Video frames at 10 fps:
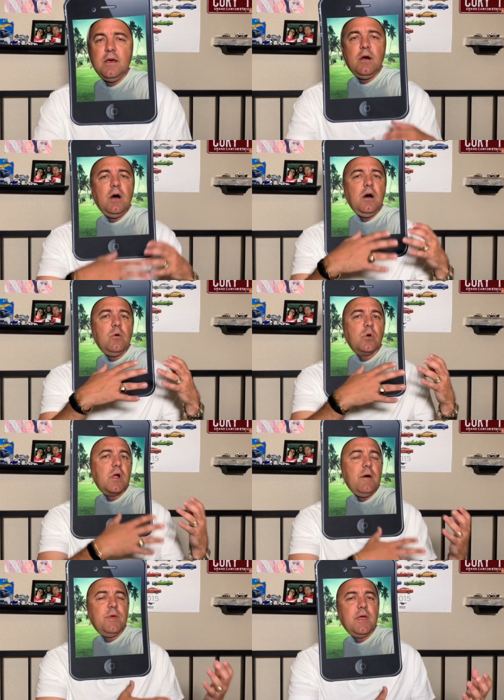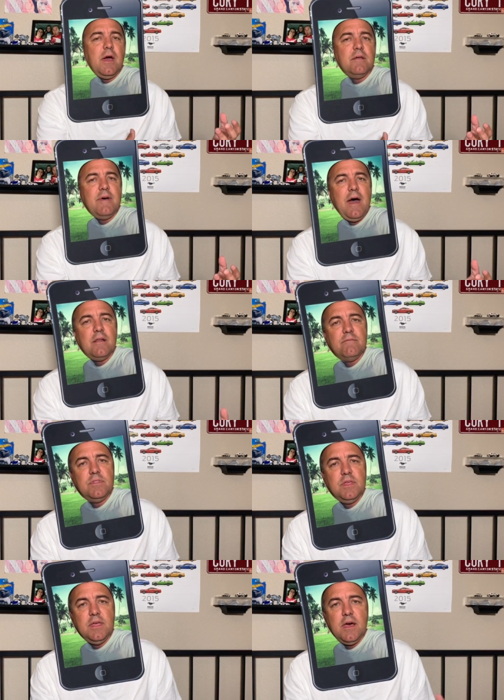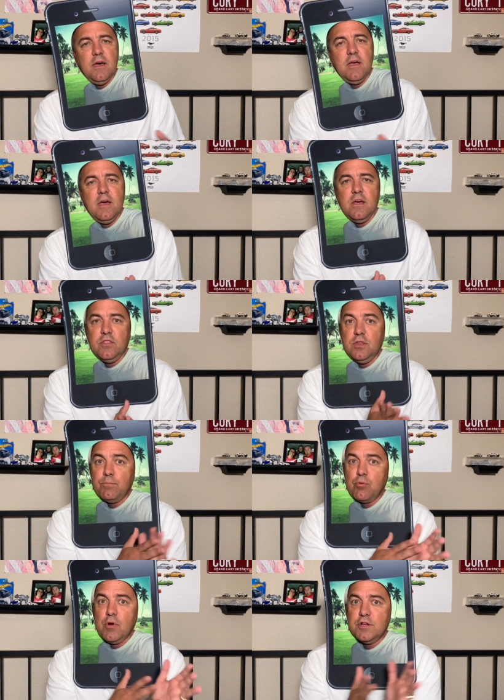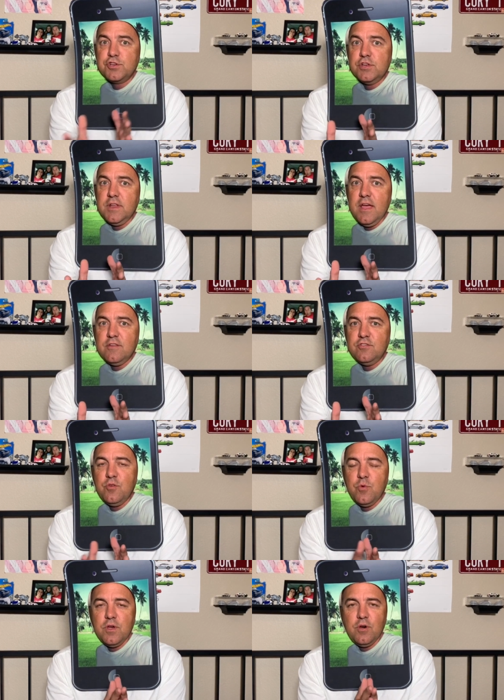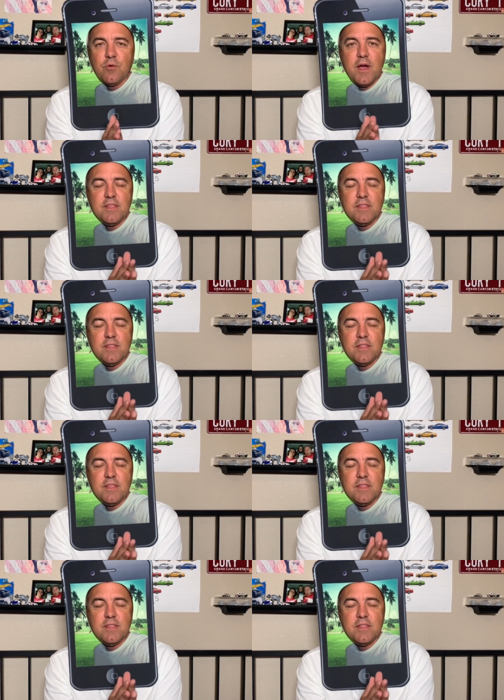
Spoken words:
We're coming kind of out of the depression, as you will, right?